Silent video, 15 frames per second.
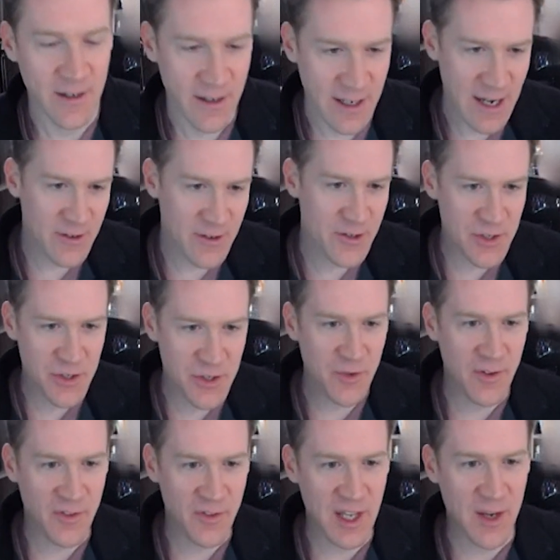And the
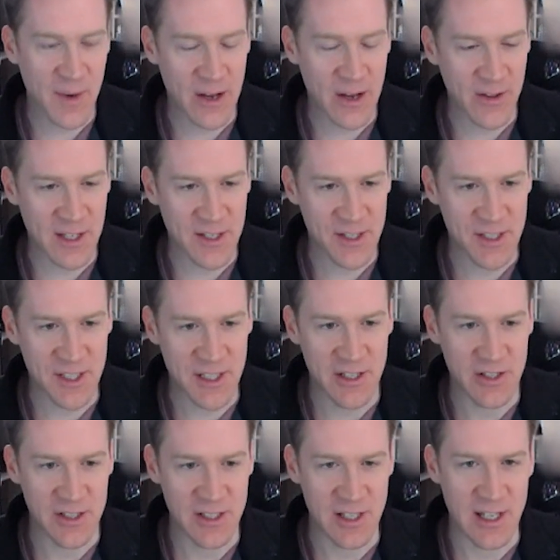counterintuitive thing about
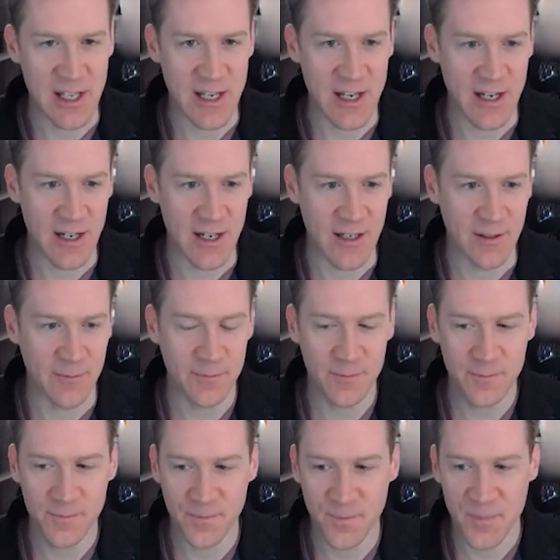this is the
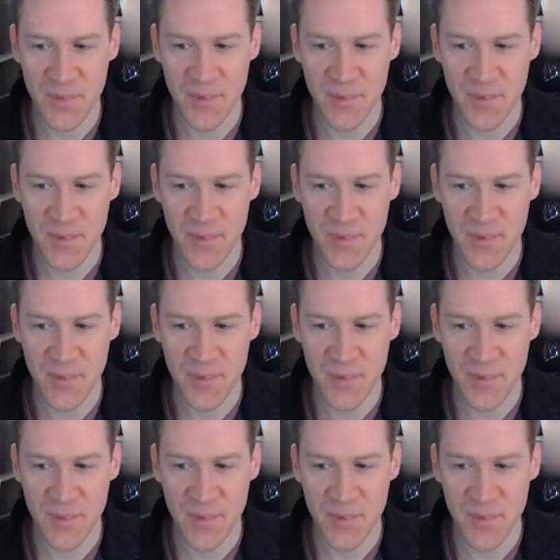uh,